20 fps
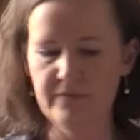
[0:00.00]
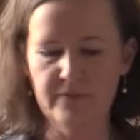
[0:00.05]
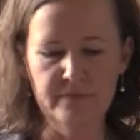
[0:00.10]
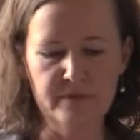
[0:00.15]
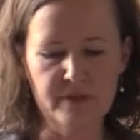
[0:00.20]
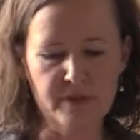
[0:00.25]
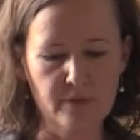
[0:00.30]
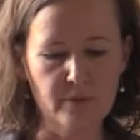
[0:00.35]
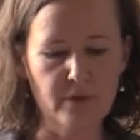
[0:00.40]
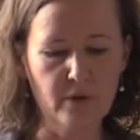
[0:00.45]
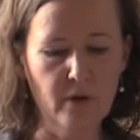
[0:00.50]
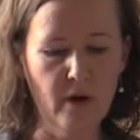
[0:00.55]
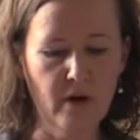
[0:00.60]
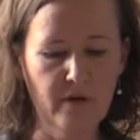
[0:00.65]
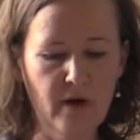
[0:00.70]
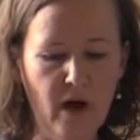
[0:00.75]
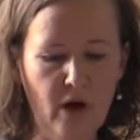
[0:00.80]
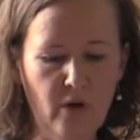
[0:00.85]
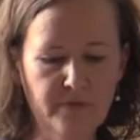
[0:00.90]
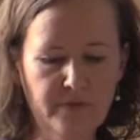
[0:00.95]
So
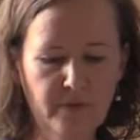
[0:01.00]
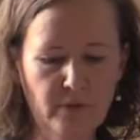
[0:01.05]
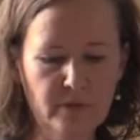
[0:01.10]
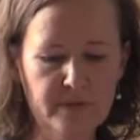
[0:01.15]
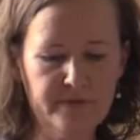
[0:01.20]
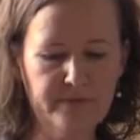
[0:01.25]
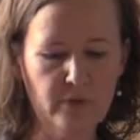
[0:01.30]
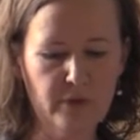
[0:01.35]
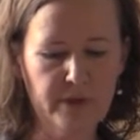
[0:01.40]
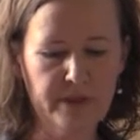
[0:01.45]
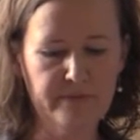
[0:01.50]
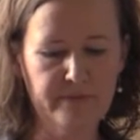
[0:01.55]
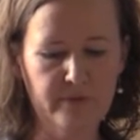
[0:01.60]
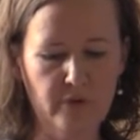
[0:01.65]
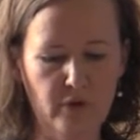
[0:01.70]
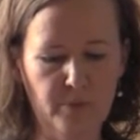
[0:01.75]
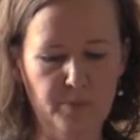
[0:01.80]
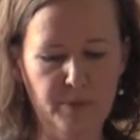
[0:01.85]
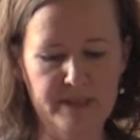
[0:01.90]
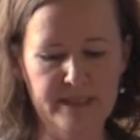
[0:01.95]
of those
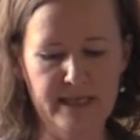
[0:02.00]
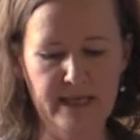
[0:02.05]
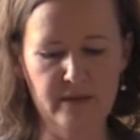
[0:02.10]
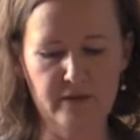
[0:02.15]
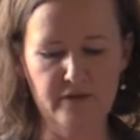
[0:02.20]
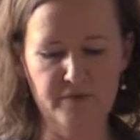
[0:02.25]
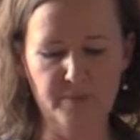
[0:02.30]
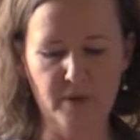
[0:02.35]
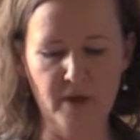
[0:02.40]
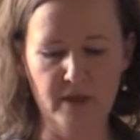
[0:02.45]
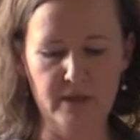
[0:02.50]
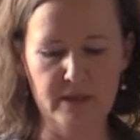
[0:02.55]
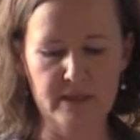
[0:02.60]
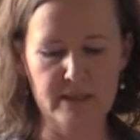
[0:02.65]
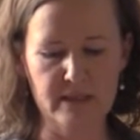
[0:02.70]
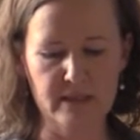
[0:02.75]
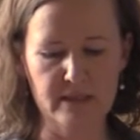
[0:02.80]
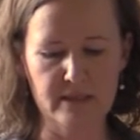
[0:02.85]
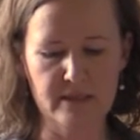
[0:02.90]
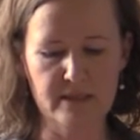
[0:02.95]
44% of
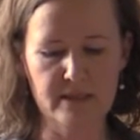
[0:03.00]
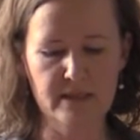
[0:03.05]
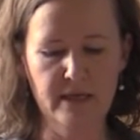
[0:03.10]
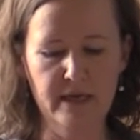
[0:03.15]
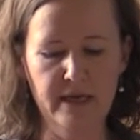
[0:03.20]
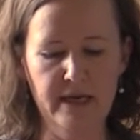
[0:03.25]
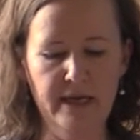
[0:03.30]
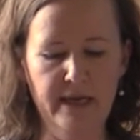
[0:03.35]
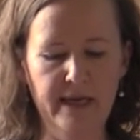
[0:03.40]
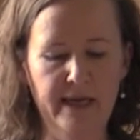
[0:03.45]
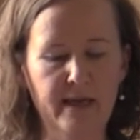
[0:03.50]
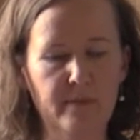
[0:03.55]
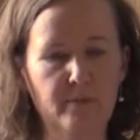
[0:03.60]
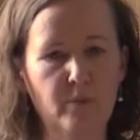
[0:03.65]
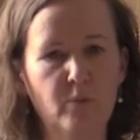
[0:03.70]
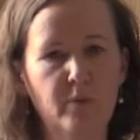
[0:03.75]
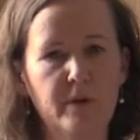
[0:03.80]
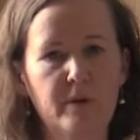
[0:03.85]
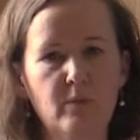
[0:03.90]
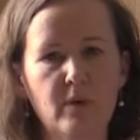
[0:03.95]
Protestants,
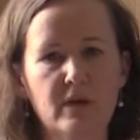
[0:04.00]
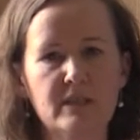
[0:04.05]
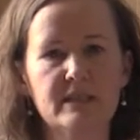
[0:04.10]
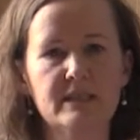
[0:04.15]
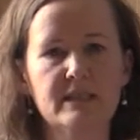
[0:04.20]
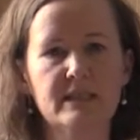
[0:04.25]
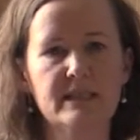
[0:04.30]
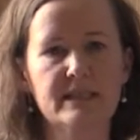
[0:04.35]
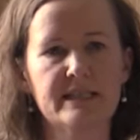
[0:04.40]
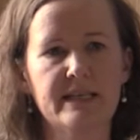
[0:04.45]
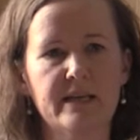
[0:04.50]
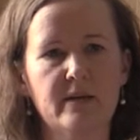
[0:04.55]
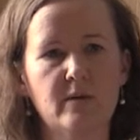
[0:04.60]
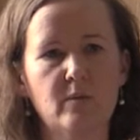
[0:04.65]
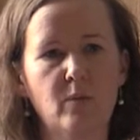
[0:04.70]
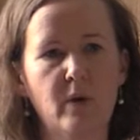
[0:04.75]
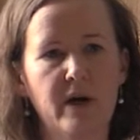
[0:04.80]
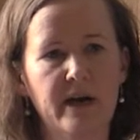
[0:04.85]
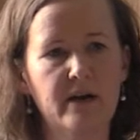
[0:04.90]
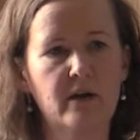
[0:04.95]
we wanted to see
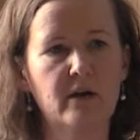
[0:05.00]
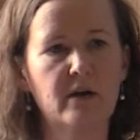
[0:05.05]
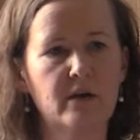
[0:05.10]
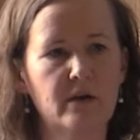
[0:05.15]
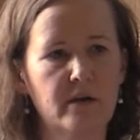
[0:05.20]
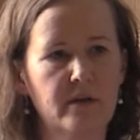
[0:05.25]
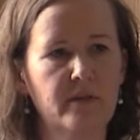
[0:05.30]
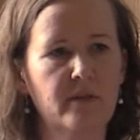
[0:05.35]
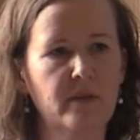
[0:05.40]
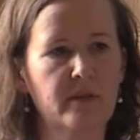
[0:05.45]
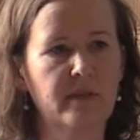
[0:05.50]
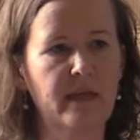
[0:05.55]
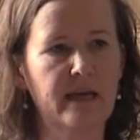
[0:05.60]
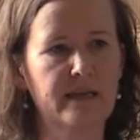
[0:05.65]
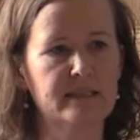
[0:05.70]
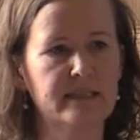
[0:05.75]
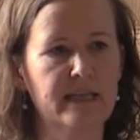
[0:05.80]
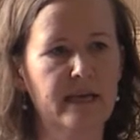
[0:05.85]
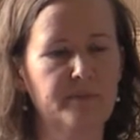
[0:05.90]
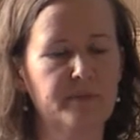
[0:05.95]
where
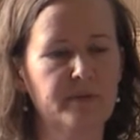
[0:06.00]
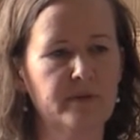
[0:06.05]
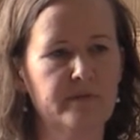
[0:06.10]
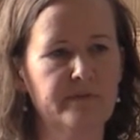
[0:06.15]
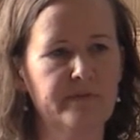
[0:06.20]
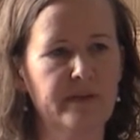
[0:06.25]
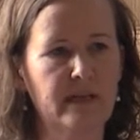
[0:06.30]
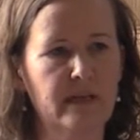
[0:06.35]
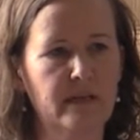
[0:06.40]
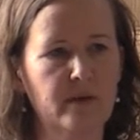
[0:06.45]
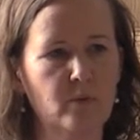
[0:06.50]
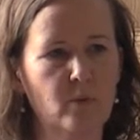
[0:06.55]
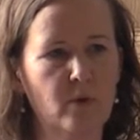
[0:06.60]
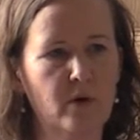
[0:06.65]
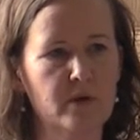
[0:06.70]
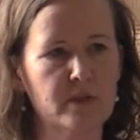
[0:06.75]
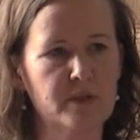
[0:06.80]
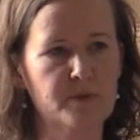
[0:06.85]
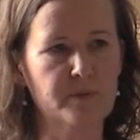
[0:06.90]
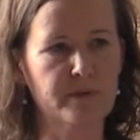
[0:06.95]
that depth of feeling
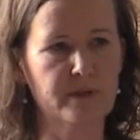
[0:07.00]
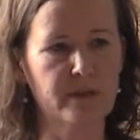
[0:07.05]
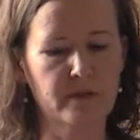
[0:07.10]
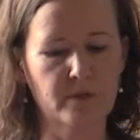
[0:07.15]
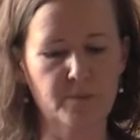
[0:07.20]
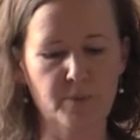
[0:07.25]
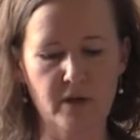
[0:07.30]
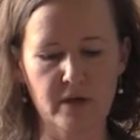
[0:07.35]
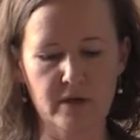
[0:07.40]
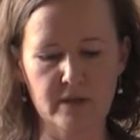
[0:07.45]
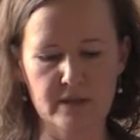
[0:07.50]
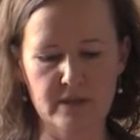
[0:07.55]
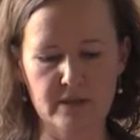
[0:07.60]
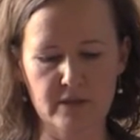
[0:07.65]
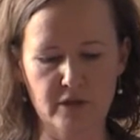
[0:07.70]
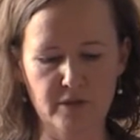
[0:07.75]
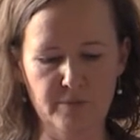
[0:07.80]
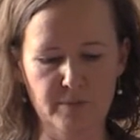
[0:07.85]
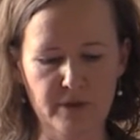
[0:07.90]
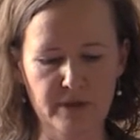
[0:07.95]
was within the
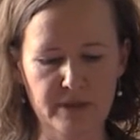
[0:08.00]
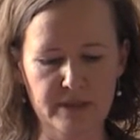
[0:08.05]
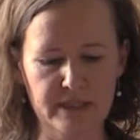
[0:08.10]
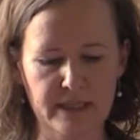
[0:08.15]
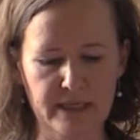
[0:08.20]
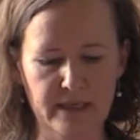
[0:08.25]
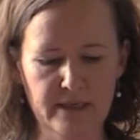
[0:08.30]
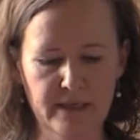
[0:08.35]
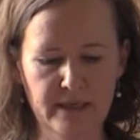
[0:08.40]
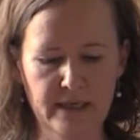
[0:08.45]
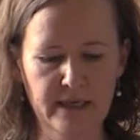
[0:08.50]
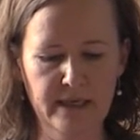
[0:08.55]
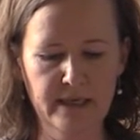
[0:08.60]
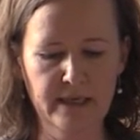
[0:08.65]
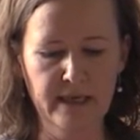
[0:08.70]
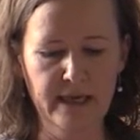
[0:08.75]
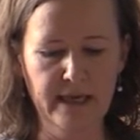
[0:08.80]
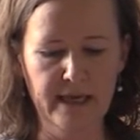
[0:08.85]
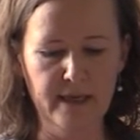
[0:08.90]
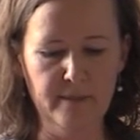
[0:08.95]
Protestant community.
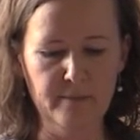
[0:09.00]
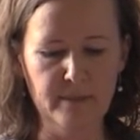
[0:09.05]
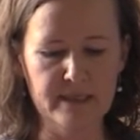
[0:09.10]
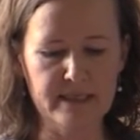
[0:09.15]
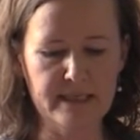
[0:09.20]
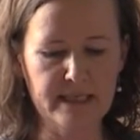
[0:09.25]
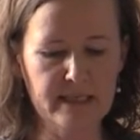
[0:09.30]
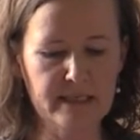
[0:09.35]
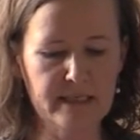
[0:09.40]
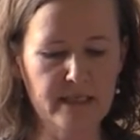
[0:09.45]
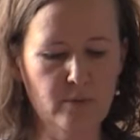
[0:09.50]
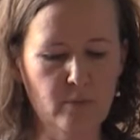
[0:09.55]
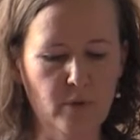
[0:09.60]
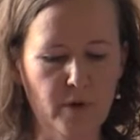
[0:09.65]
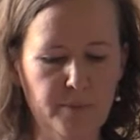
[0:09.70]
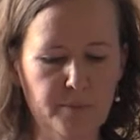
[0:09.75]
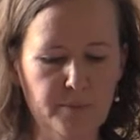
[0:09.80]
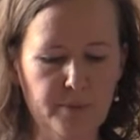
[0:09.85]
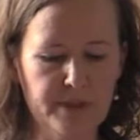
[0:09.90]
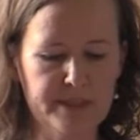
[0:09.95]

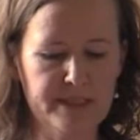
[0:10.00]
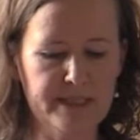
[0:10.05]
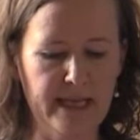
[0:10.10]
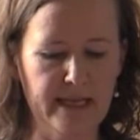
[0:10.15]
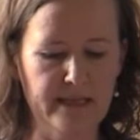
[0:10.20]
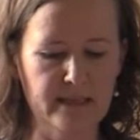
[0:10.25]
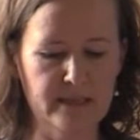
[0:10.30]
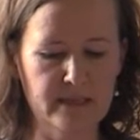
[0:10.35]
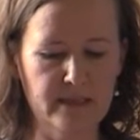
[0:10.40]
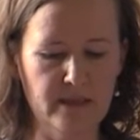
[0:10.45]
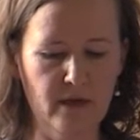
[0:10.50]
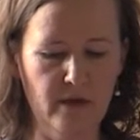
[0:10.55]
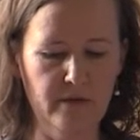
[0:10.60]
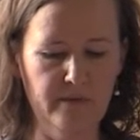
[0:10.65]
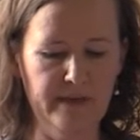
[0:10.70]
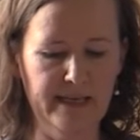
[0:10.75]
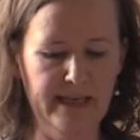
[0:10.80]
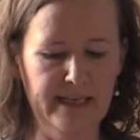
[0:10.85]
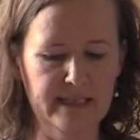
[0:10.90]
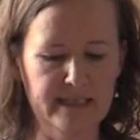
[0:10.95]
61%
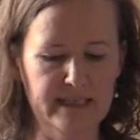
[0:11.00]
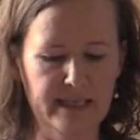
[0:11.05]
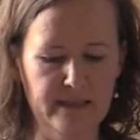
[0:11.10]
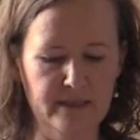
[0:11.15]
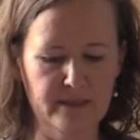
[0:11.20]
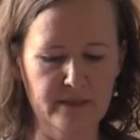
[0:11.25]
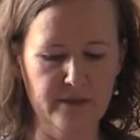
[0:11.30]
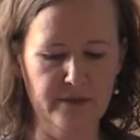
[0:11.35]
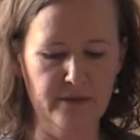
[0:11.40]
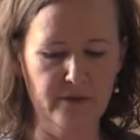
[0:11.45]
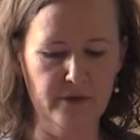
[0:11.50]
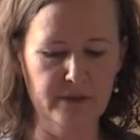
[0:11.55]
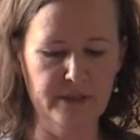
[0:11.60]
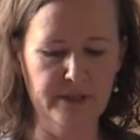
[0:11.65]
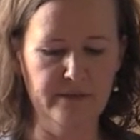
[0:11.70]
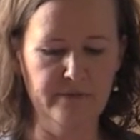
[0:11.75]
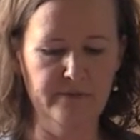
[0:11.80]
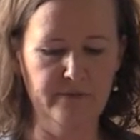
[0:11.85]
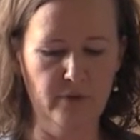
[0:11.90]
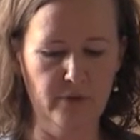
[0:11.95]
of 18 to
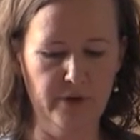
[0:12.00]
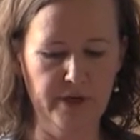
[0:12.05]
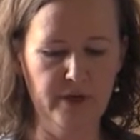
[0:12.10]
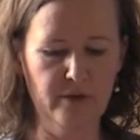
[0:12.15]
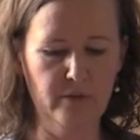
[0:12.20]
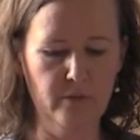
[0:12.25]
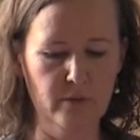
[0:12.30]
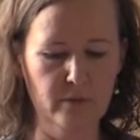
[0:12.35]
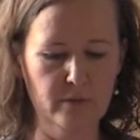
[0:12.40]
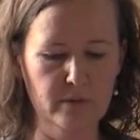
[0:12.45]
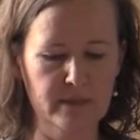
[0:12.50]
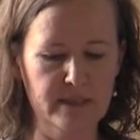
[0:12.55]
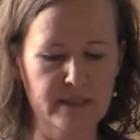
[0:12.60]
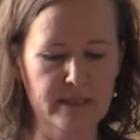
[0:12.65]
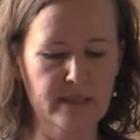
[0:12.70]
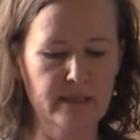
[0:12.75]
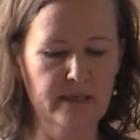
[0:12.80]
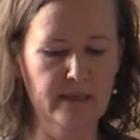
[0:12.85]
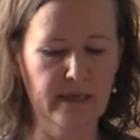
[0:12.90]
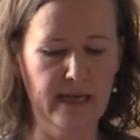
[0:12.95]

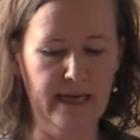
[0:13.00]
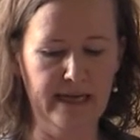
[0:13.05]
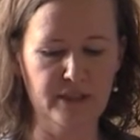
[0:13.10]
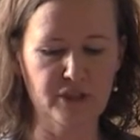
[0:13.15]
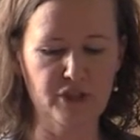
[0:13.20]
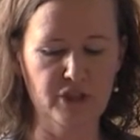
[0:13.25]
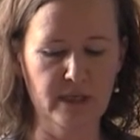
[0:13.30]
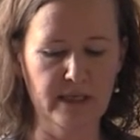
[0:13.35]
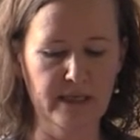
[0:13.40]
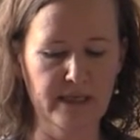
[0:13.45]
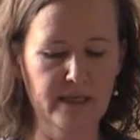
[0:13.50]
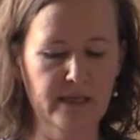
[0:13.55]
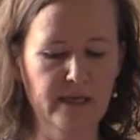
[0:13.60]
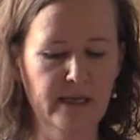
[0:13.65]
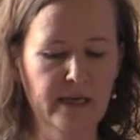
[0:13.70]
34-year-olds actually